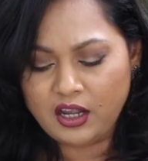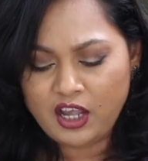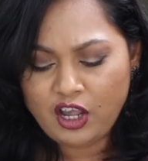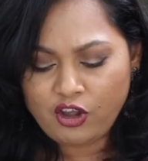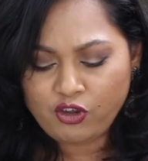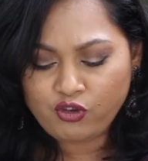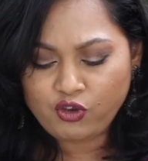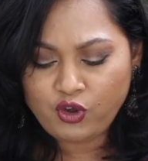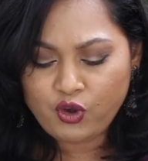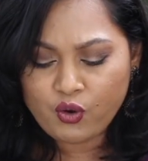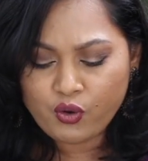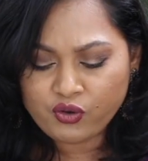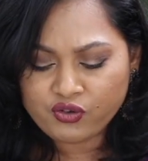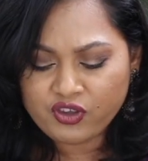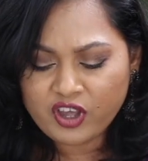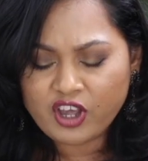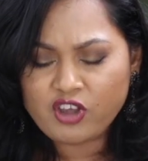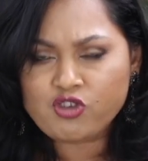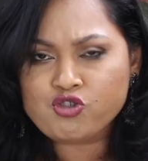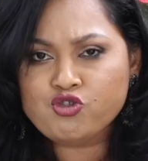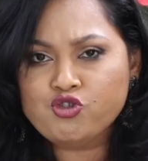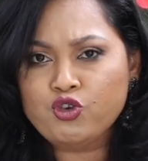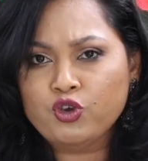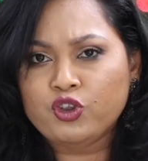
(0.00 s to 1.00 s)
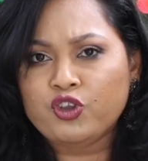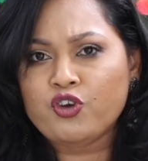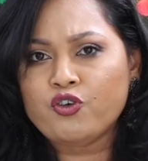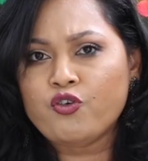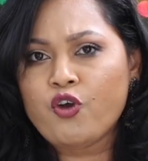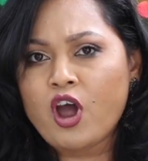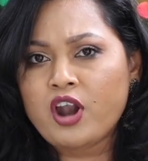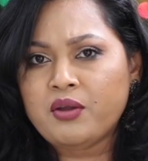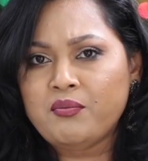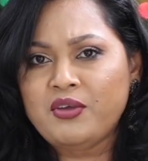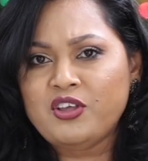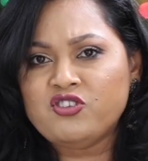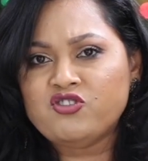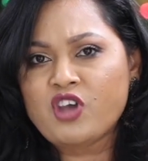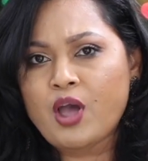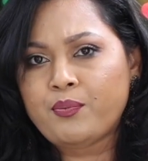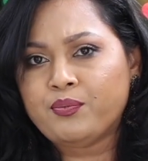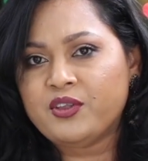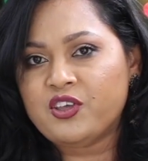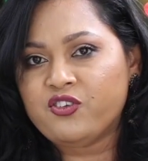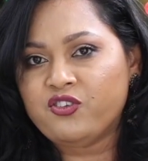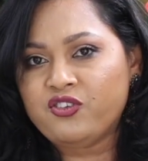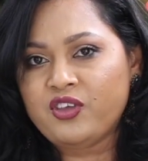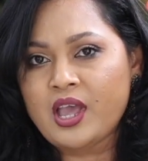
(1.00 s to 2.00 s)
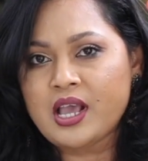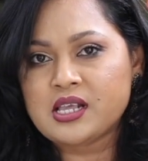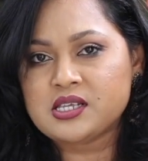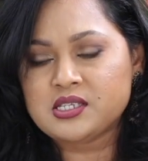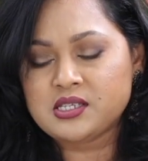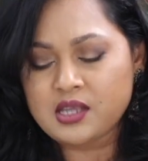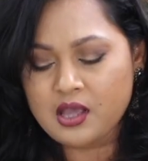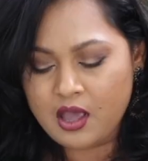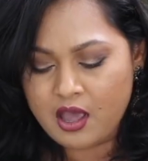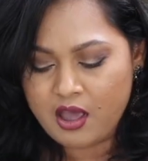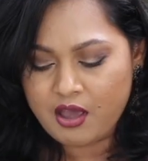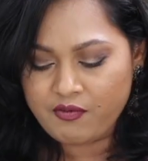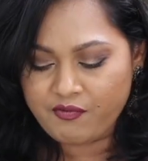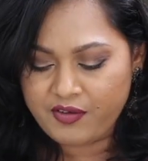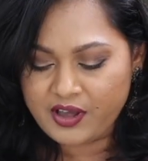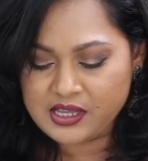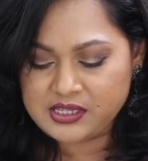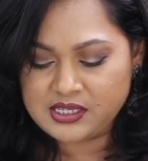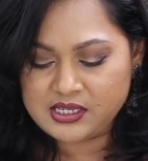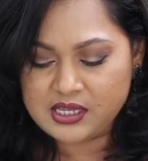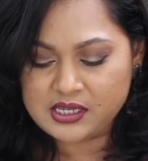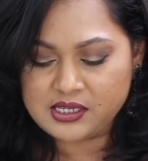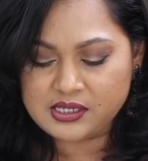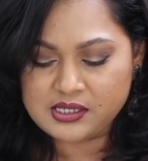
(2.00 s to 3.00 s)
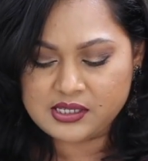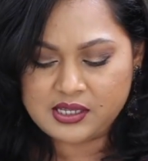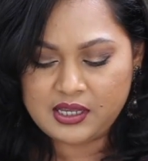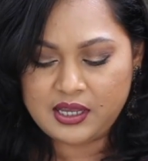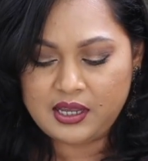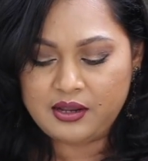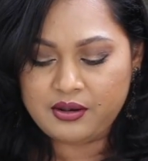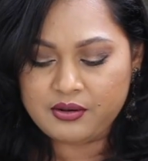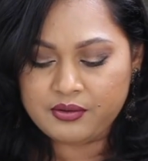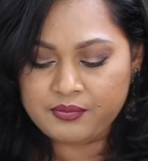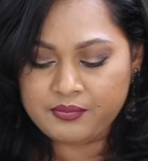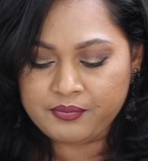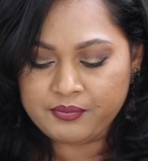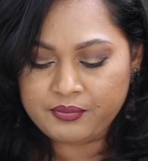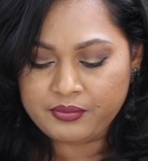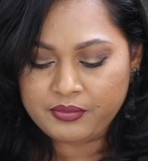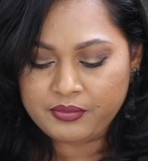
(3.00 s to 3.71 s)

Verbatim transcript: He's using Deuteronomy chapter 6, verse 16.